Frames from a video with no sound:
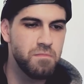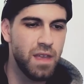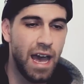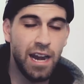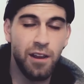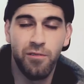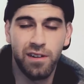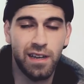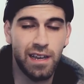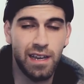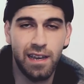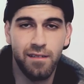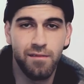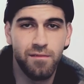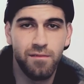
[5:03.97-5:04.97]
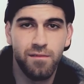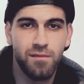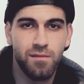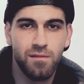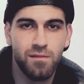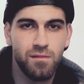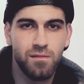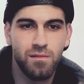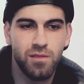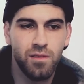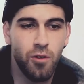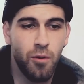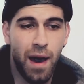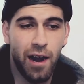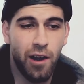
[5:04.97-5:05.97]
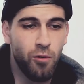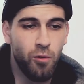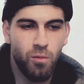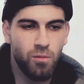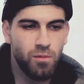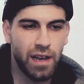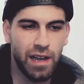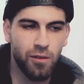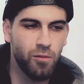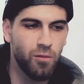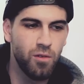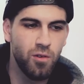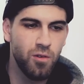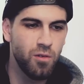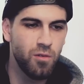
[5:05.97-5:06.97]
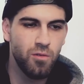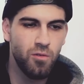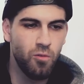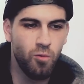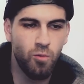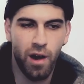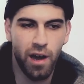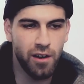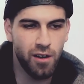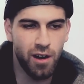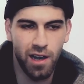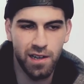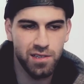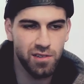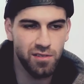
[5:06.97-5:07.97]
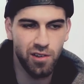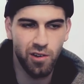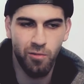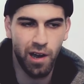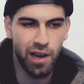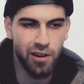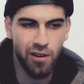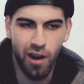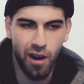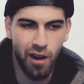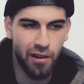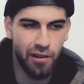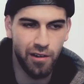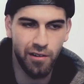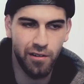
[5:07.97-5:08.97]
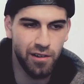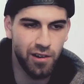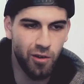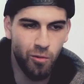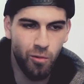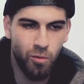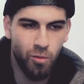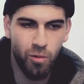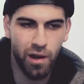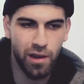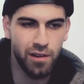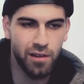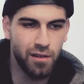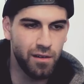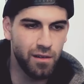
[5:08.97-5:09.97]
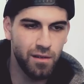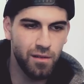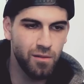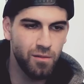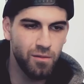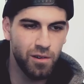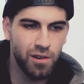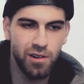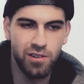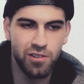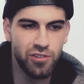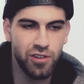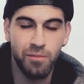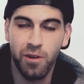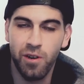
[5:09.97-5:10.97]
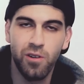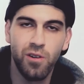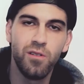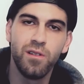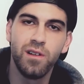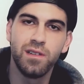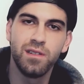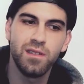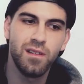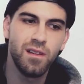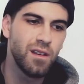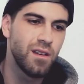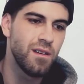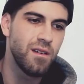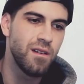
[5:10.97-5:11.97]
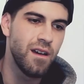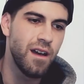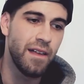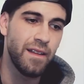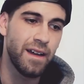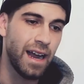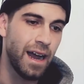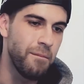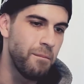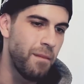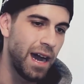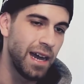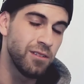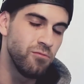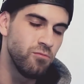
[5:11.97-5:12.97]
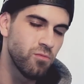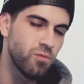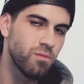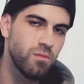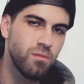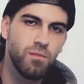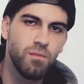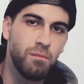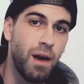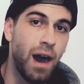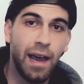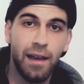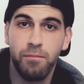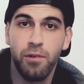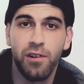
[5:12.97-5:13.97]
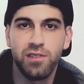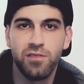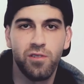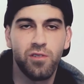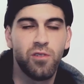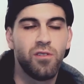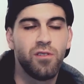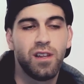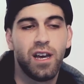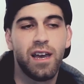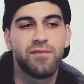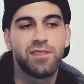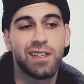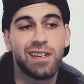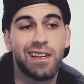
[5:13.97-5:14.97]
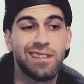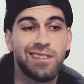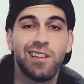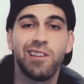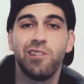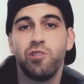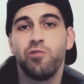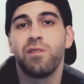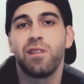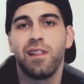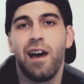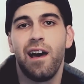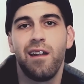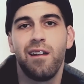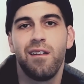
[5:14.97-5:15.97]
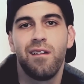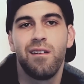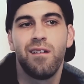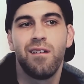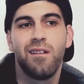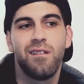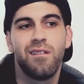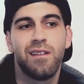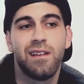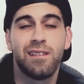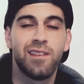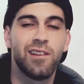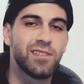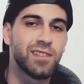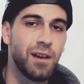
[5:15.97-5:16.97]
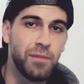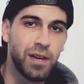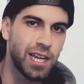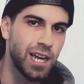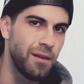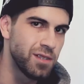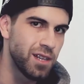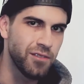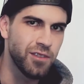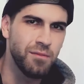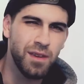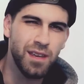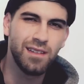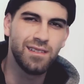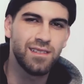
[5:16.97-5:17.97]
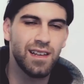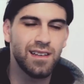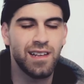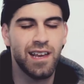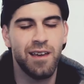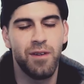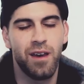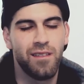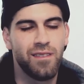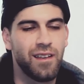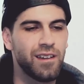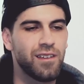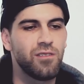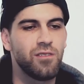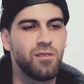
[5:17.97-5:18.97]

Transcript: anyone can give, no matter like what your hustle or what your art or you know what your what your dream or goal is. And like uh, my my personal goal in life is to continue doing that until somebody comes up to me and says, "Hey, man, like